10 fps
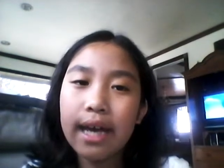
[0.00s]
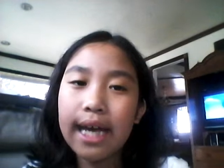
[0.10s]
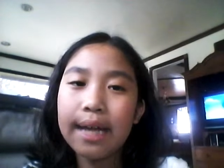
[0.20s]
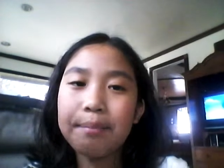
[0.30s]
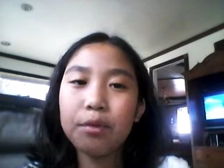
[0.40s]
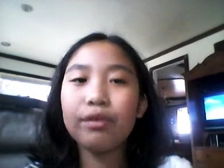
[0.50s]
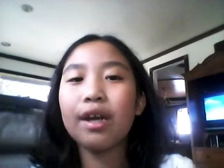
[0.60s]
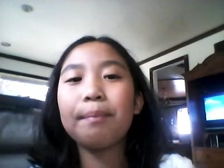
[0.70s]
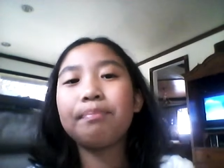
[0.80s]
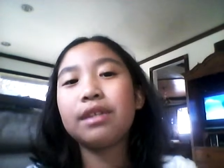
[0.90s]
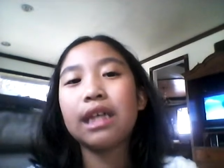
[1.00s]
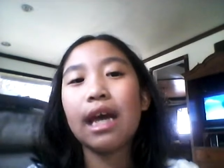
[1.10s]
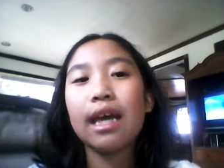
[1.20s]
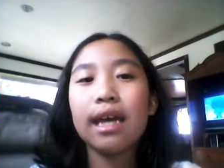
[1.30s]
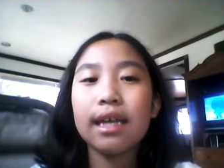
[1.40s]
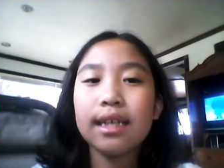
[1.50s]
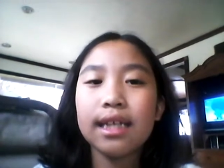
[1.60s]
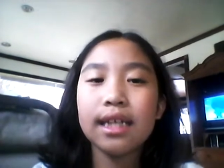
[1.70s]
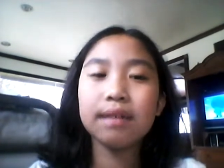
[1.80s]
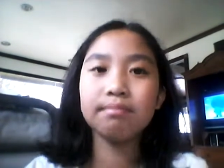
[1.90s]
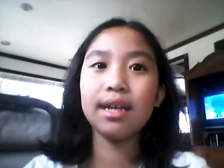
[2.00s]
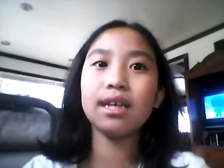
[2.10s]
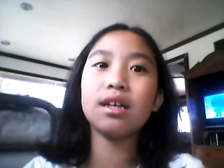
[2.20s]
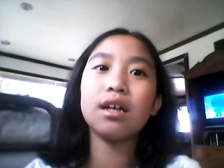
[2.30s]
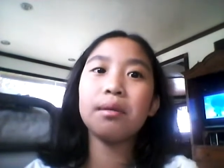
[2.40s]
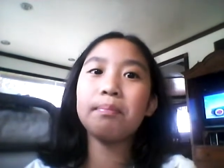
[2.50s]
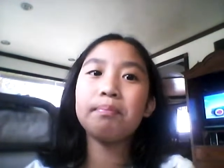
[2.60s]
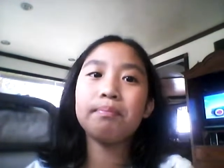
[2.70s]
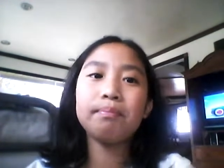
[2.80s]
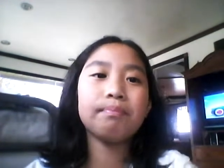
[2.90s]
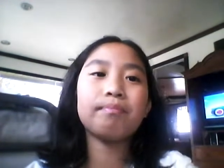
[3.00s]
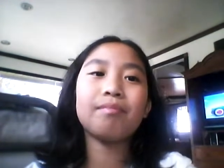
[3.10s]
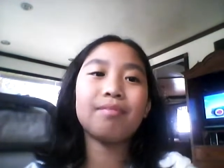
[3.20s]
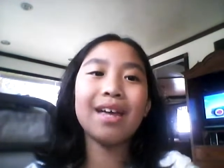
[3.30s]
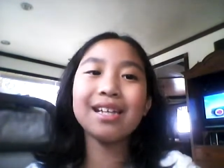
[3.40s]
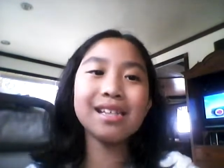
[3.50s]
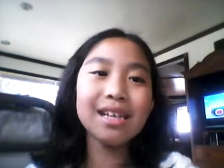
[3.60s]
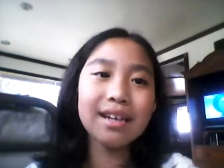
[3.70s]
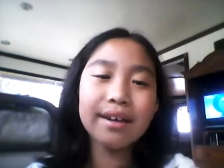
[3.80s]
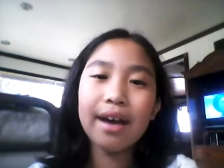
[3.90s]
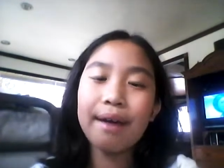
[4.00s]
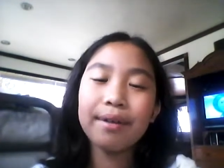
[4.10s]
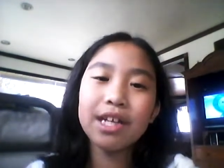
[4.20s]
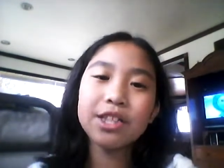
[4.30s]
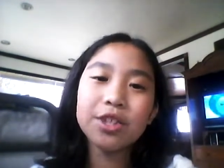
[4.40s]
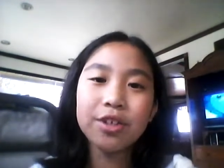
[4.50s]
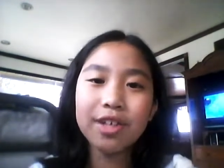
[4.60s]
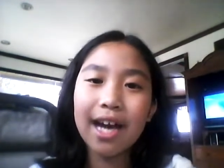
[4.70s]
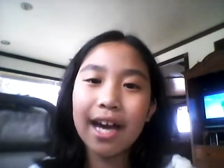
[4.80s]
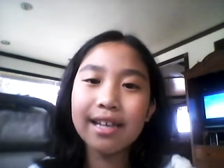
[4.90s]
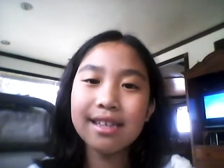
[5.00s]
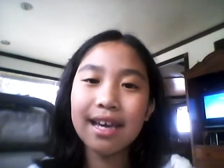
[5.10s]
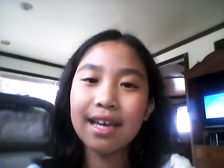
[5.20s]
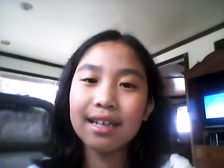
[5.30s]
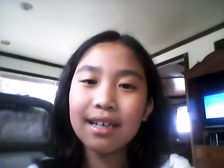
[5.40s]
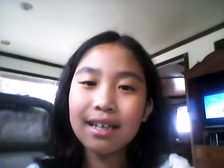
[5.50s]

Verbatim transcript: and moving up the day and I need makeup. That's it. I'm going to show you guys and